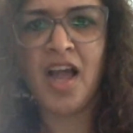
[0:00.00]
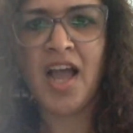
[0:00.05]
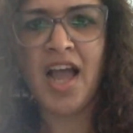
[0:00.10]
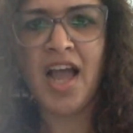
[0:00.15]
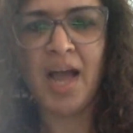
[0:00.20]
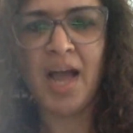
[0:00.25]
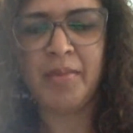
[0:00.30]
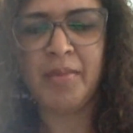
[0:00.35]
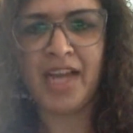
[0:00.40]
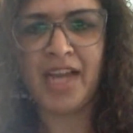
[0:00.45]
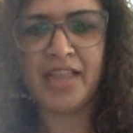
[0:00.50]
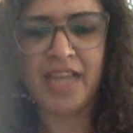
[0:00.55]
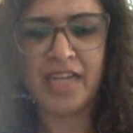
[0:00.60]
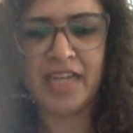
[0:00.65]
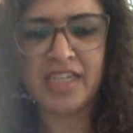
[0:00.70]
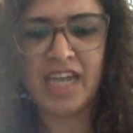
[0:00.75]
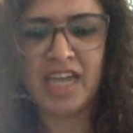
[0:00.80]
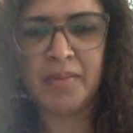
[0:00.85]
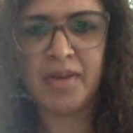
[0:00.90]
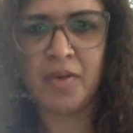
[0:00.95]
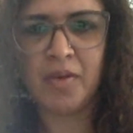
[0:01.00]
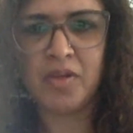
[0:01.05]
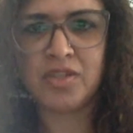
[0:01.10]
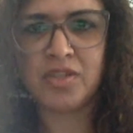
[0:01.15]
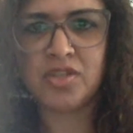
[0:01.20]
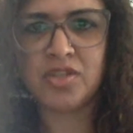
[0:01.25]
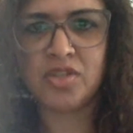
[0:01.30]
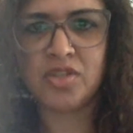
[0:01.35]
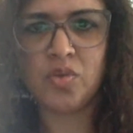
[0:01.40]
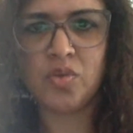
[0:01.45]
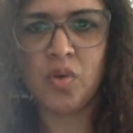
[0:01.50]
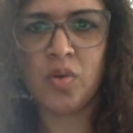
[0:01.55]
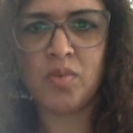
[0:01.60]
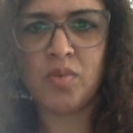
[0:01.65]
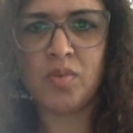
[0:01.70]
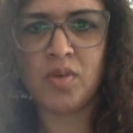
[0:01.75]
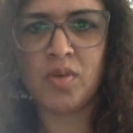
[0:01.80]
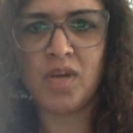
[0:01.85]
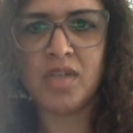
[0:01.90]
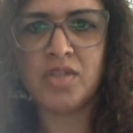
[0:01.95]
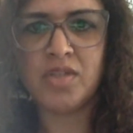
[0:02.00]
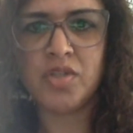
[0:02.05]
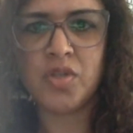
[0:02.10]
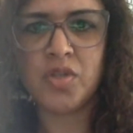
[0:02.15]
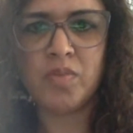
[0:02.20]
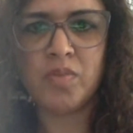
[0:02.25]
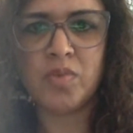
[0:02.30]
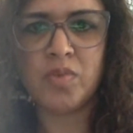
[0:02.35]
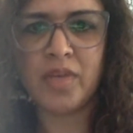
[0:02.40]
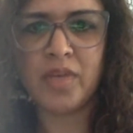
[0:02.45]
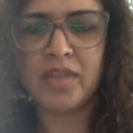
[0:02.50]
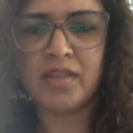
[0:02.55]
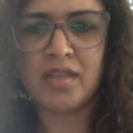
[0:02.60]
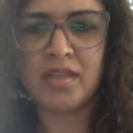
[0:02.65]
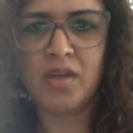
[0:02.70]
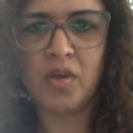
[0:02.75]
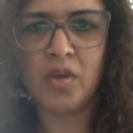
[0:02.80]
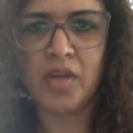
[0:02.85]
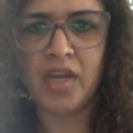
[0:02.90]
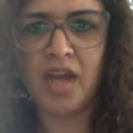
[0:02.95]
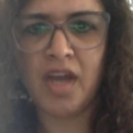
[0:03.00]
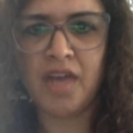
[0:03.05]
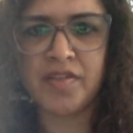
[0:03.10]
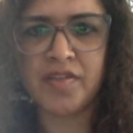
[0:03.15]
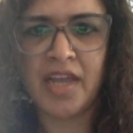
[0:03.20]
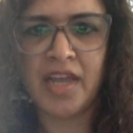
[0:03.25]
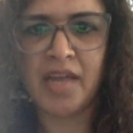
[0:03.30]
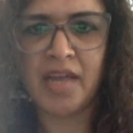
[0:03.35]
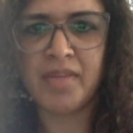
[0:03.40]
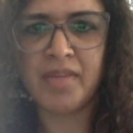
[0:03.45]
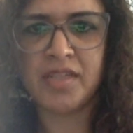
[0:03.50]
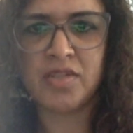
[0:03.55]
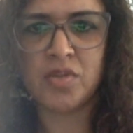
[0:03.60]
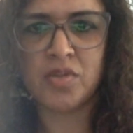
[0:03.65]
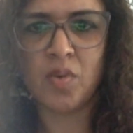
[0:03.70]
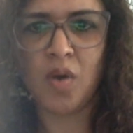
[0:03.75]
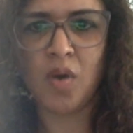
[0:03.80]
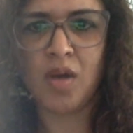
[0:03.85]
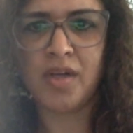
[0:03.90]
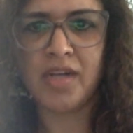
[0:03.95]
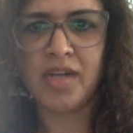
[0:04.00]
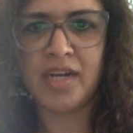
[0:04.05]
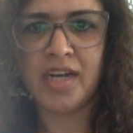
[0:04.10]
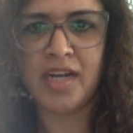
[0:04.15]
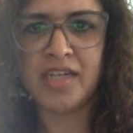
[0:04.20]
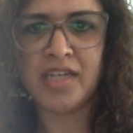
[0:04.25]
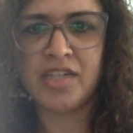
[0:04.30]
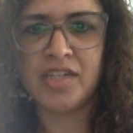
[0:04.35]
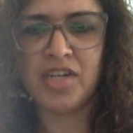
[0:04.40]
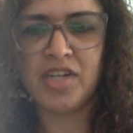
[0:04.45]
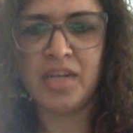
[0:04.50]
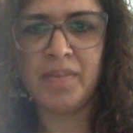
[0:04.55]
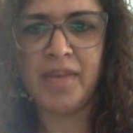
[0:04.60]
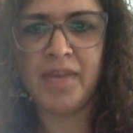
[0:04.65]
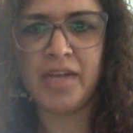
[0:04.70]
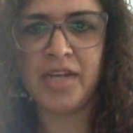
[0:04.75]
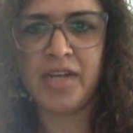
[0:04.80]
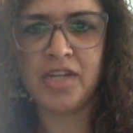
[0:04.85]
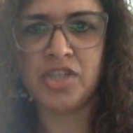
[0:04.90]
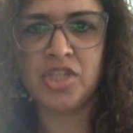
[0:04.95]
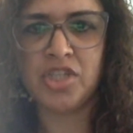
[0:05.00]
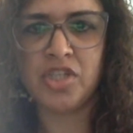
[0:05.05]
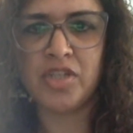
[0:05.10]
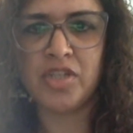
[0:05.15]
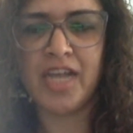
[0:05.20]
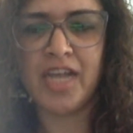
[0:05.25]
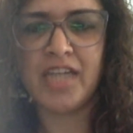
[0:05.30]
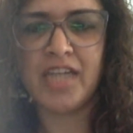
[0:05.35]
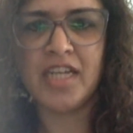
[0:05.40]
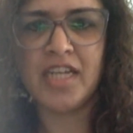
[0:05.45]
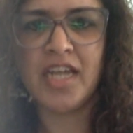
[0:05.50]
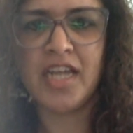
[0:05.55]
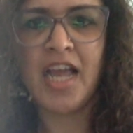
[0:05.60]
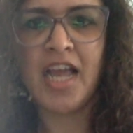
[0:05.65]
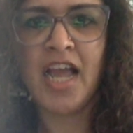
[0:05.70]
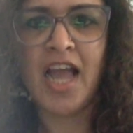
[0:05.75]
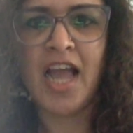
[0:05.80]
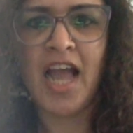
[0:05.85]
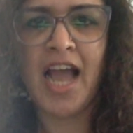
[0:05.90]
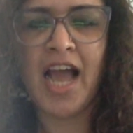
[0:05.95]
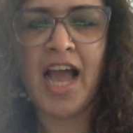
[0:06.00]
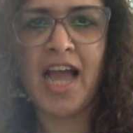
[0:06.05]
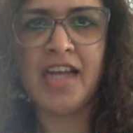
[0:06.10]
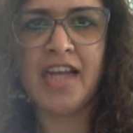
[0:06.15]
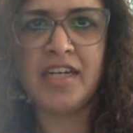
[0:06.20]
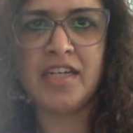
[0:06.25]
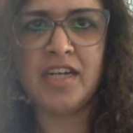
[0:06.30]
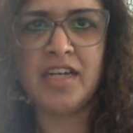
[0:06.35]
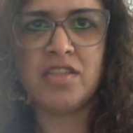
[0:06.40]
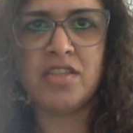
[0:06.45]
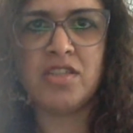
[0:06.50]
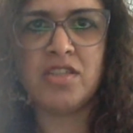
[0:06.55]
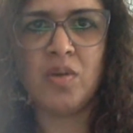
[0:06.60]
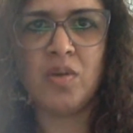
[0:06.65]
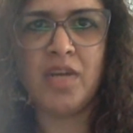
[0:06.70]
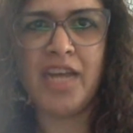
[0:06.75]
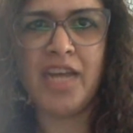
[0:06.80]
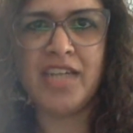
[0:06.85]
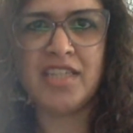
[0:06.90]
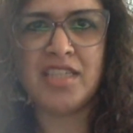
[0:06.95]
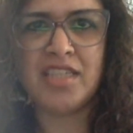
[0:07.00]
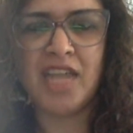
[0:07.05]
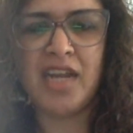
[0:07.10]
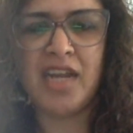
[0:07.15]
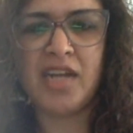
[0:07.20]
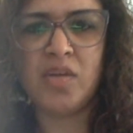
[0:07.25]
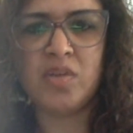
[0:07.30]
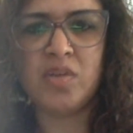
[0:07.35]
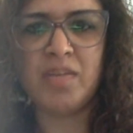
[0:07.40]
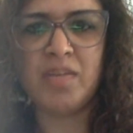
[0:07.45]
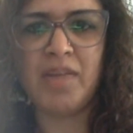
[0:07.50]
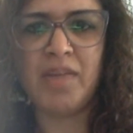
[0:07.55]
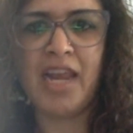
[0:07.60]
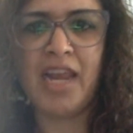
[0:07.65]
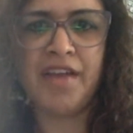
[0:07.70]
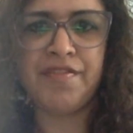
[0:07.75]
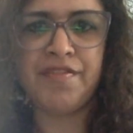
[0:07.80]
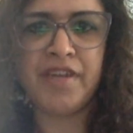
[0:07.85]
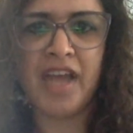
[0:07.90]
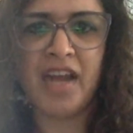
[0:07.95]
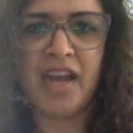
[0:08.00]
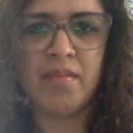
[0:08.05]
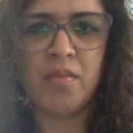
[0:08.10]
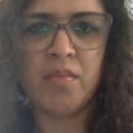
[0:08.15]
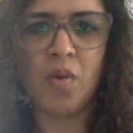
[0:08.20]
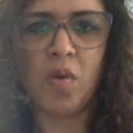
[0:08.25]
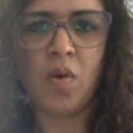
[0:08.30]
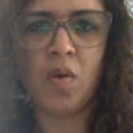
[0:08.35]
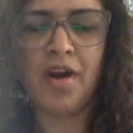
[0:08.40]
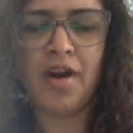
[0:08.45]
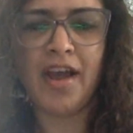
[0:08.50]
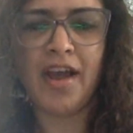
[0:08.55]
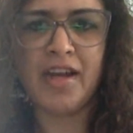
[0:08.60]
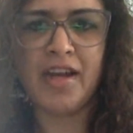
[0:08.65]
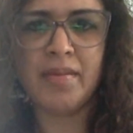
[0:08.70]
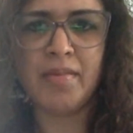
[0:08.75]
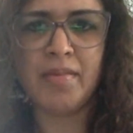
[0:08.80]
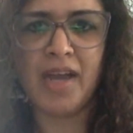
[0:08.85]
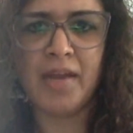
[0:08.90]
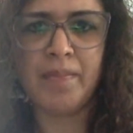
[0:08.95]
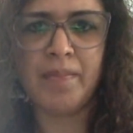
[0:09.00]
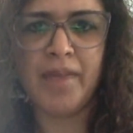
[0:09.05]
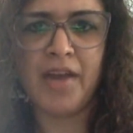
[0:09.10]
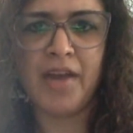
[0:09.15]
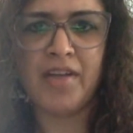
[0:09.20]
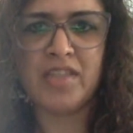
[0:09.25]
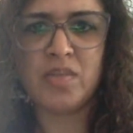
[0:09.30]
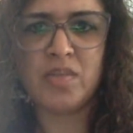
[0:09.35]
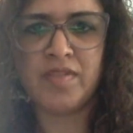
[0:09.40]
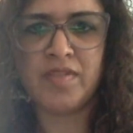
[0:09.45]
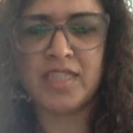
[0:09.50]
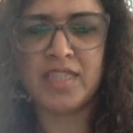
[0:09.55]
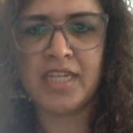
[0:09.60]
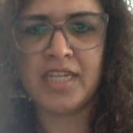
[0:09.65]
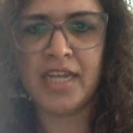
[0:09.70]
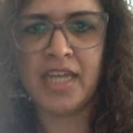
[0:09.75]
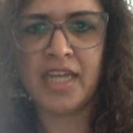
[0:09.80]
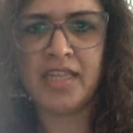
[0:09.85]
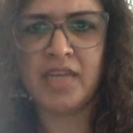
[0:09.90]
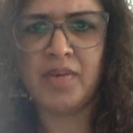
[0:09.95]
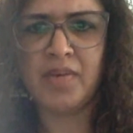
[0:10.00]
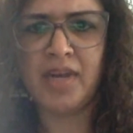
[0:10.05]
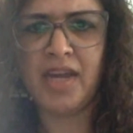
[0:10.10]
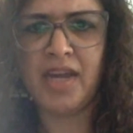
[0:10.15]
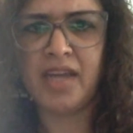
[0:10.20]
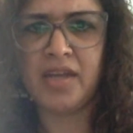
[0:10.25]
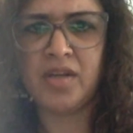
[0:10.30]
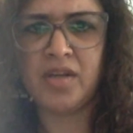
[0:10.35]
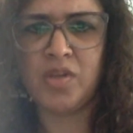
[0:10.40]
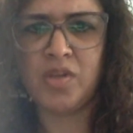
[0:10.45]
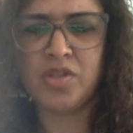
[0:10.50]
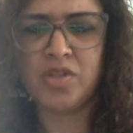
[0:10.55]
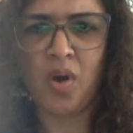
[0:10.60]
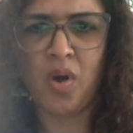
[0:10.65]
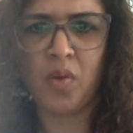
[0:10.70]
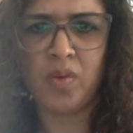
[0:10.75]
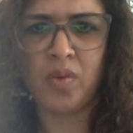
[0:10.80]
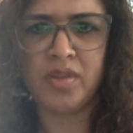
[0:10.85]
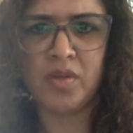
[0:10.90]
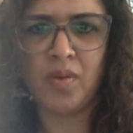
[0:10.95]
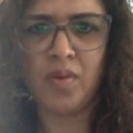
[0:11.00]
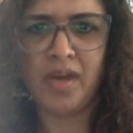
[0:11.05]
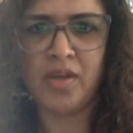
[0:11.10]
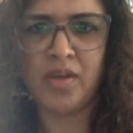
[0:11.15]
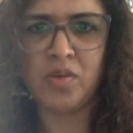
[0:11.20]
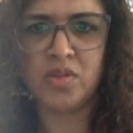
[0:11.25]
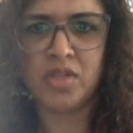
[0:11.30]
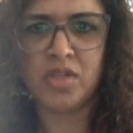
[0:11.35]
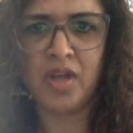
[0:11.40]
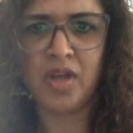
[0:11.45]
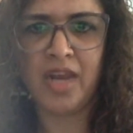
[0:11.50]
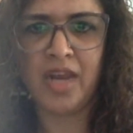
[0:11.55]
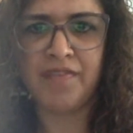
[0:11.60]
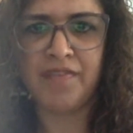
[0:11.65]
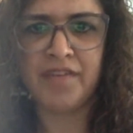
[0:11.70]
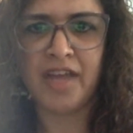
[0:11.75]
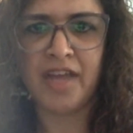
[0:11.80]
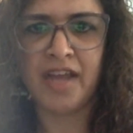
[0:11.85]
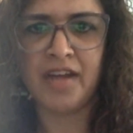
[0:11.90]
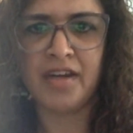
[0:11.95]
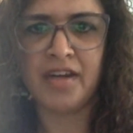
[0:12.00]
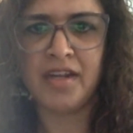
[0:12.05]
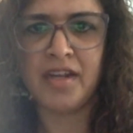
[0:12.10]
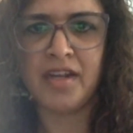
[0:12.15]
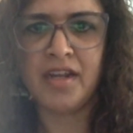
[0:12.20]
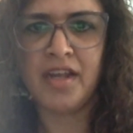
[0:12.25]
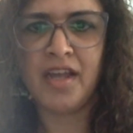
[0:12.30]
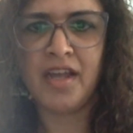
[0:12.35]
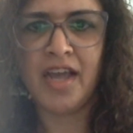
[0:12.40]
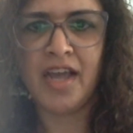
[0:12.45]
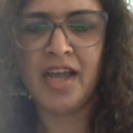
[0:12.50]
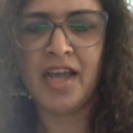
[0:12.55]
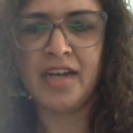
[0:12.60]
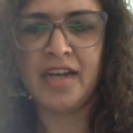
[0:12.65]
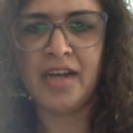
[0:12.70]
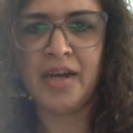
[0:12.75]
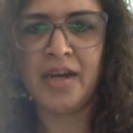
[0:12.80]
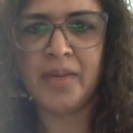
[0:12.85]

I mean, at that time, I was just too consumed with looking after him and so on, and I didn't really pay attention to that. And slowly, I just started using my left hand more. And my parents were visiting, and they were like, "What's wrong with you? Why are you using your left hand?" And